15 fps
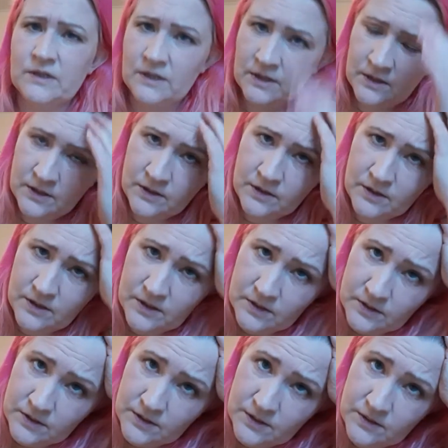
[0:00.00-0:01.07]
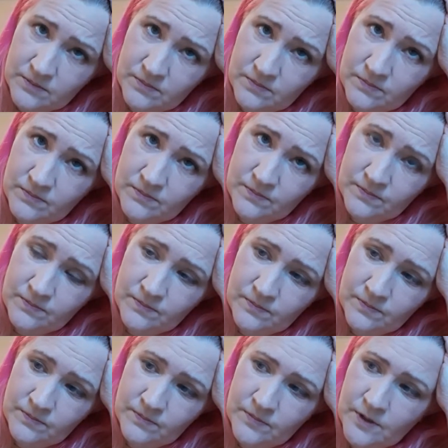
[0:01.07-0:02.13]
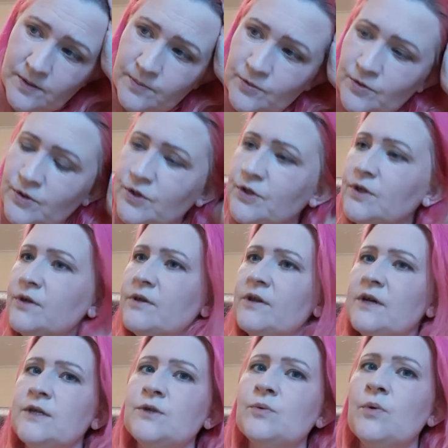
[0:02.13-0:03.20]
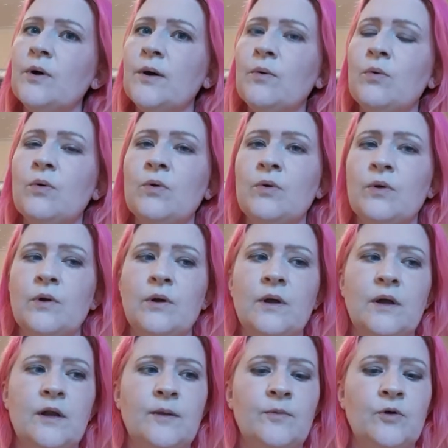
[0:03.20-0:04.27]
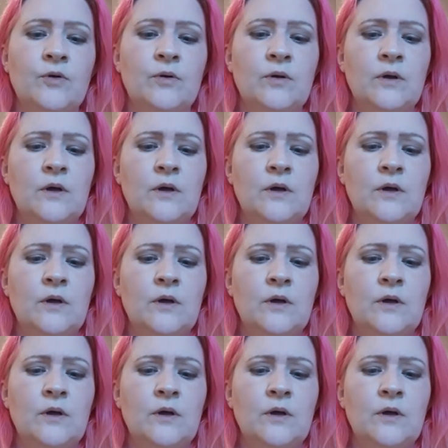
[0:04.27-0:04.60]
in there and I'm not sure that's what I want anymore.